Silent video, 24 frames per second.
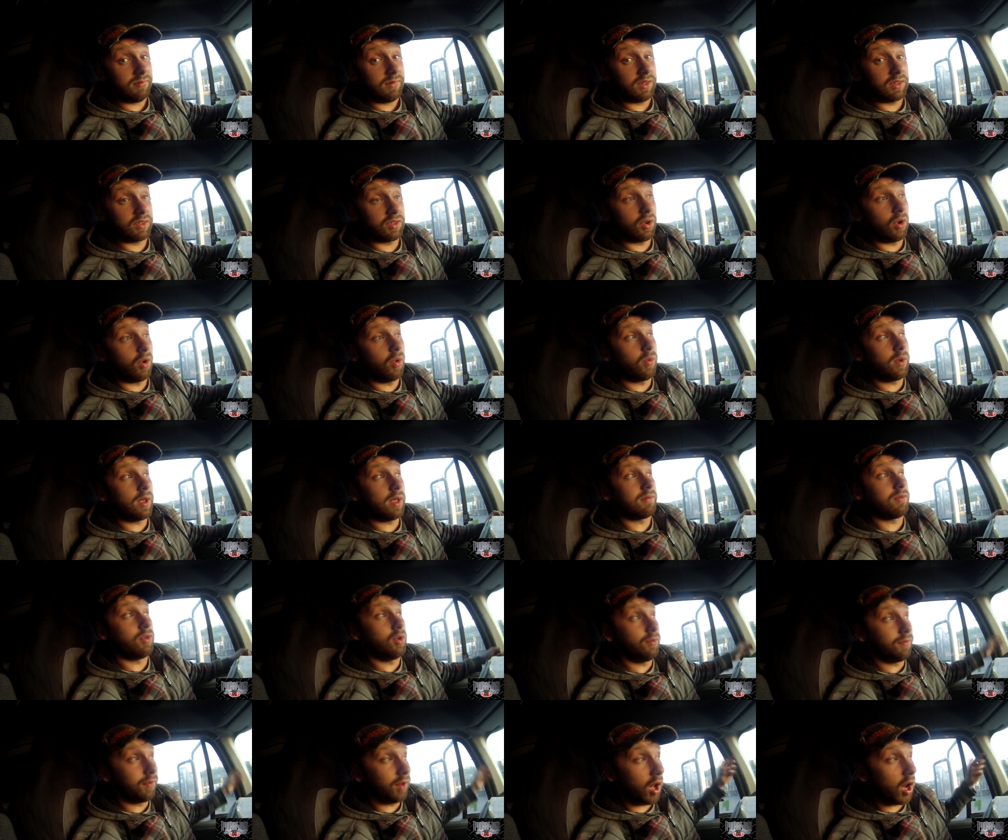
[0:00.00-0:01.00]
So we have
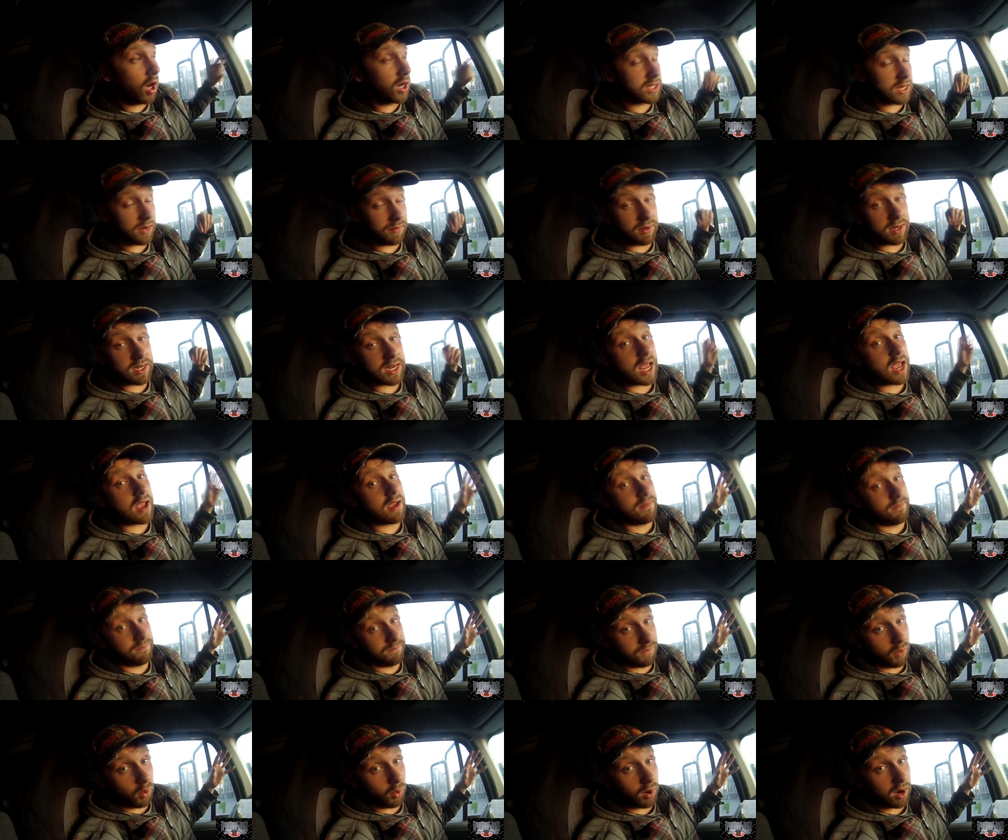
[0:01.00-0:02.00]
new vlogs every day,
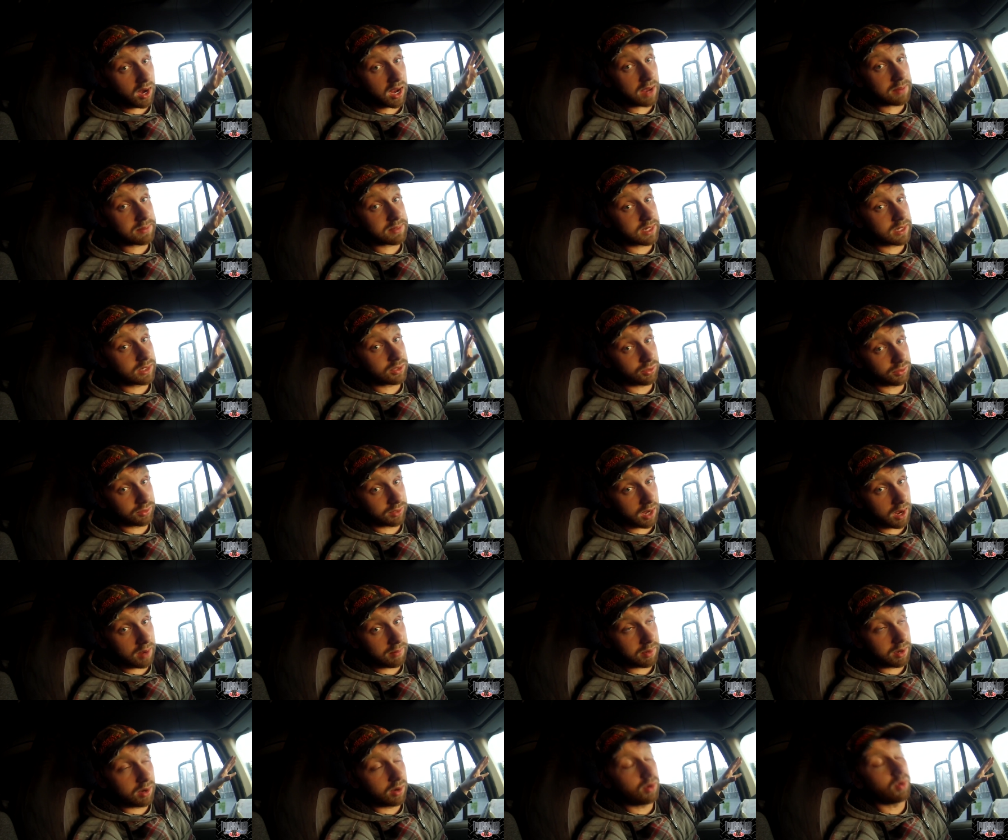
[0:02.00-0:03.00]
4 a.m. Central
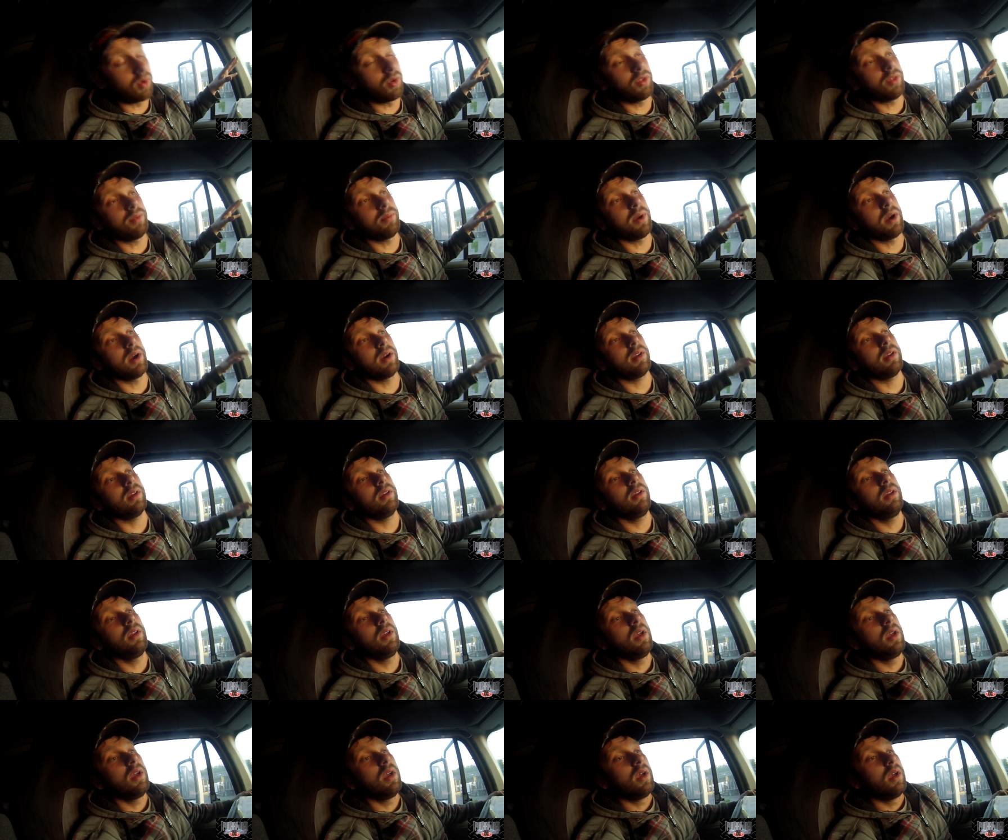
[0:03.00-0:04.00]
Time here in North America.
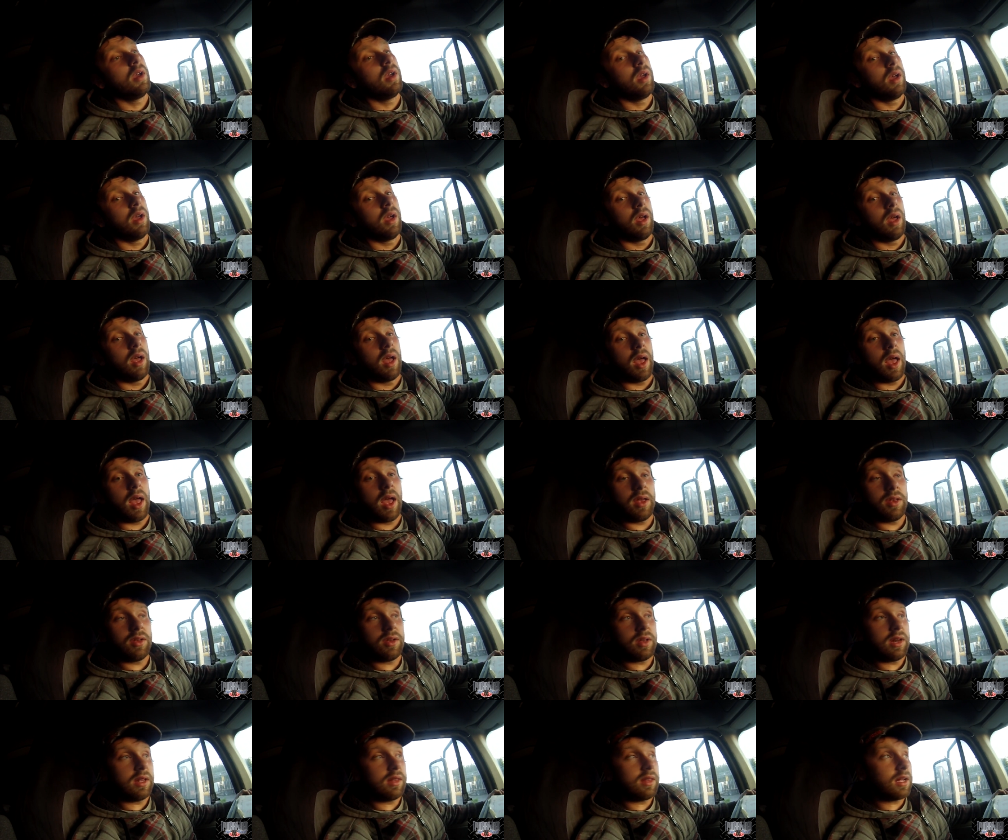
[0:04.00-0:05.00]
And you
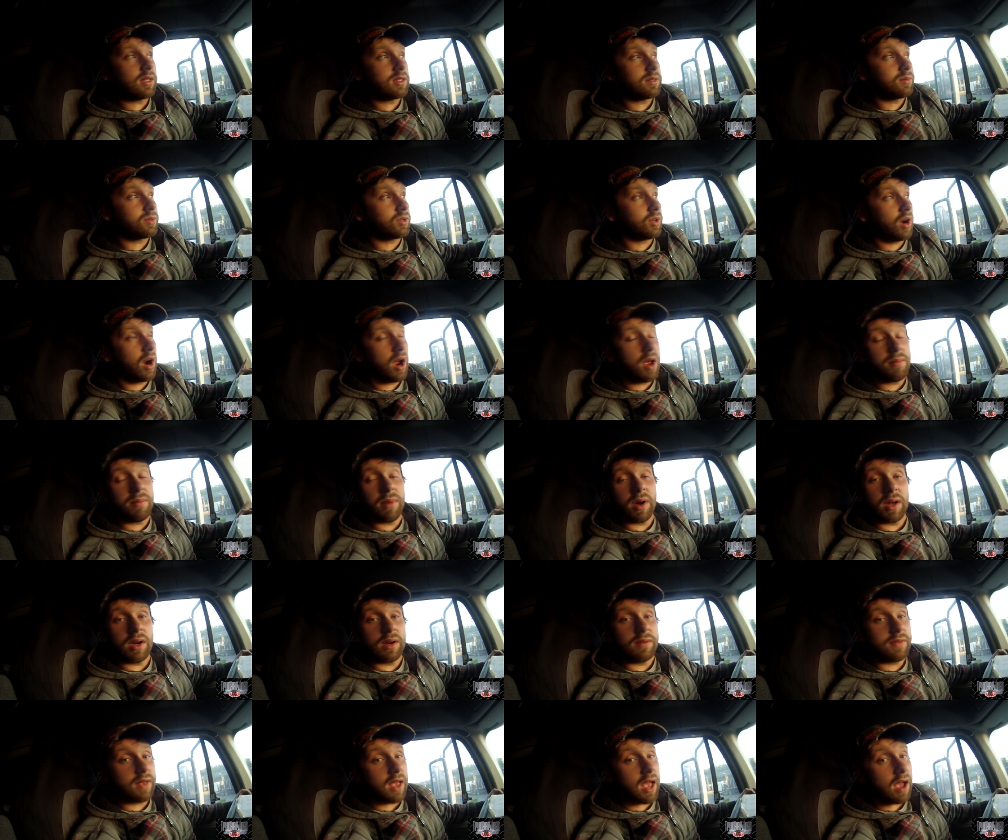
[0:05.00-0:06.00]
can hit that subscribe
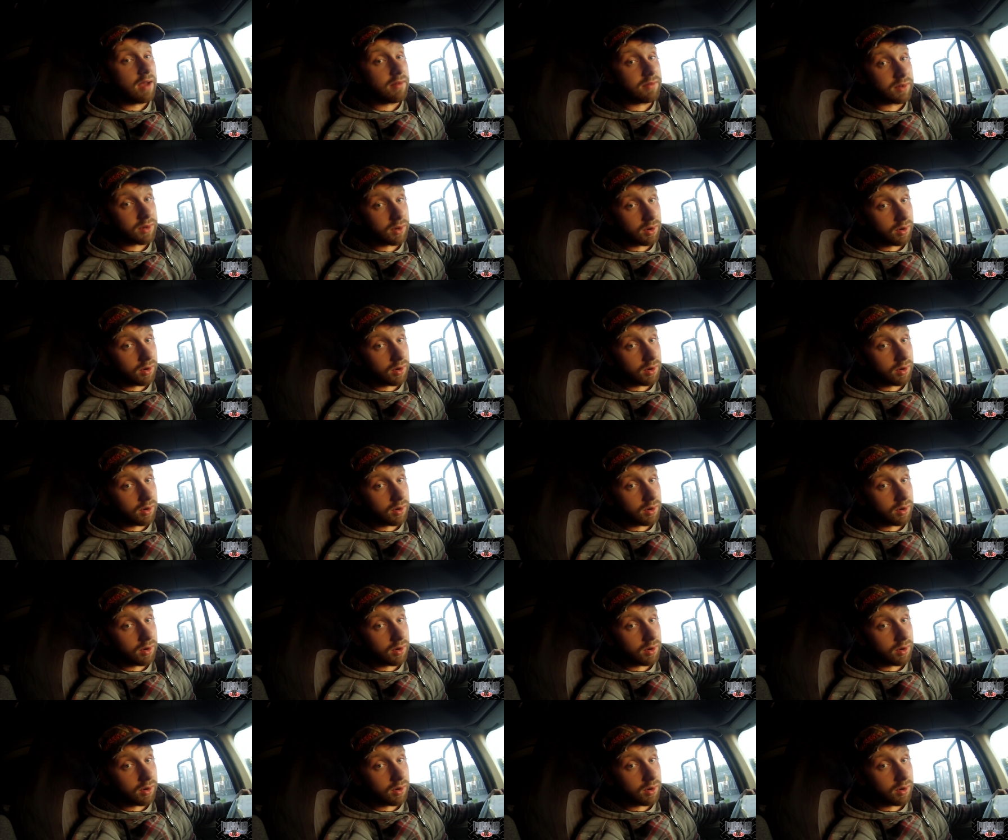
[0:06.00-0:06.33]
button if you haven't